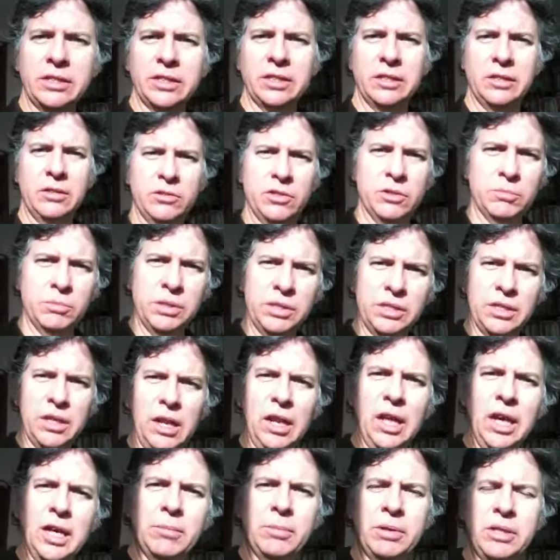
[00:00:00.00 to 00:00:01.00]
and there's a
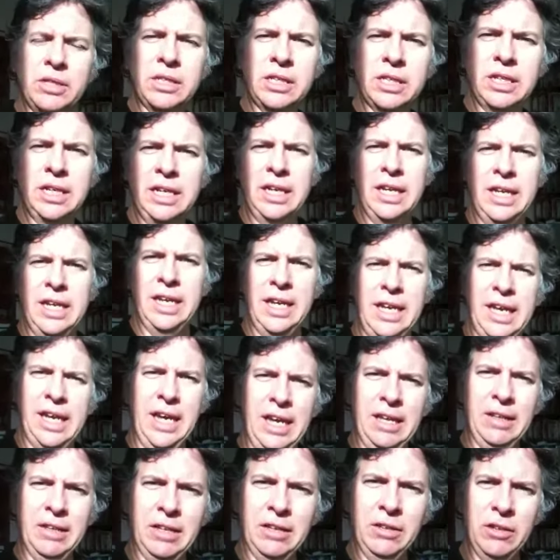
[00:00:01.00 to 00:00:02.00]
misalignment,
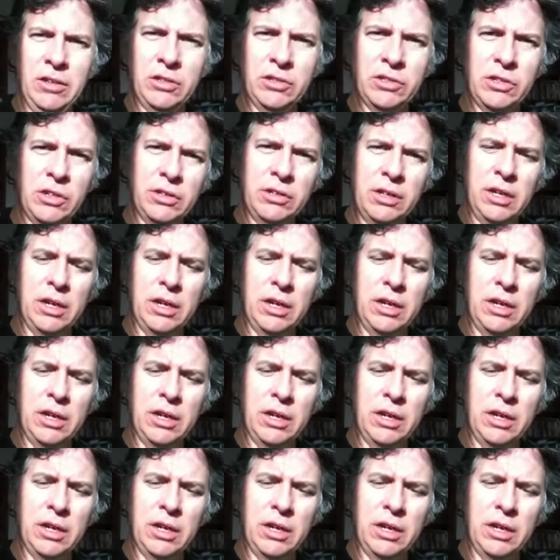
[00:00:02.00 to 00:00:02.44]
and then there's